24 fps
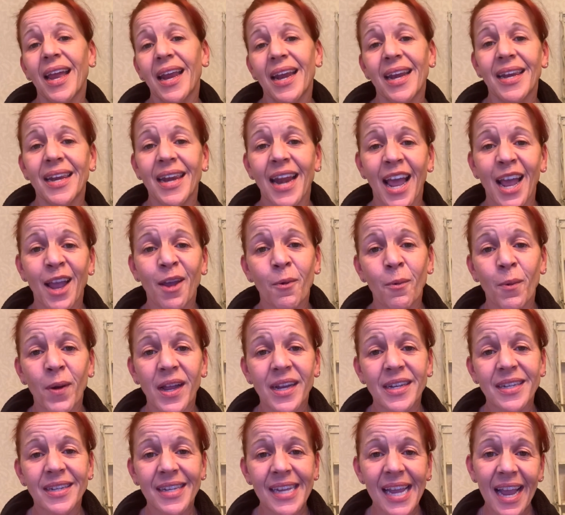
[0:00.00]
Night
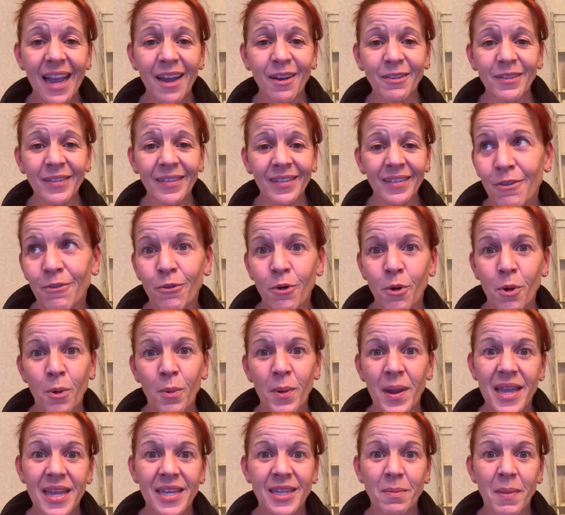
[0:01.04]
one down, 4
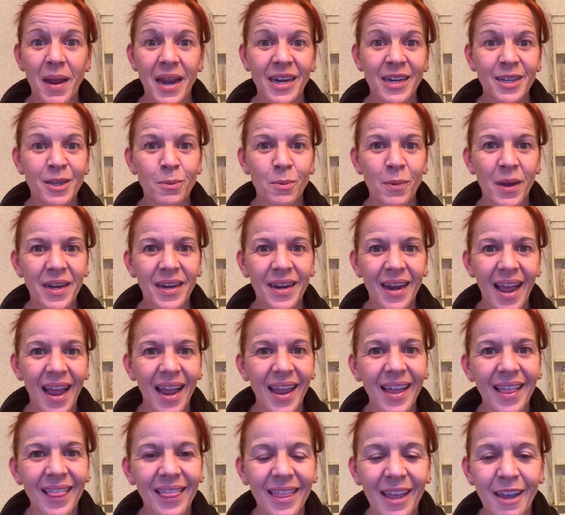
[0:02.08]
weeks minus one
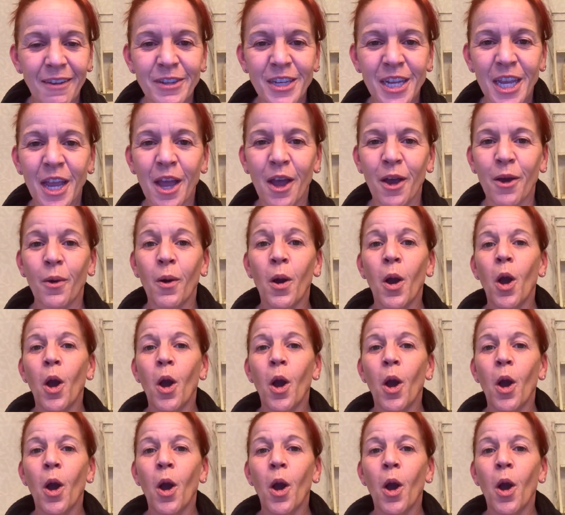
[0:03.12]
night left to go.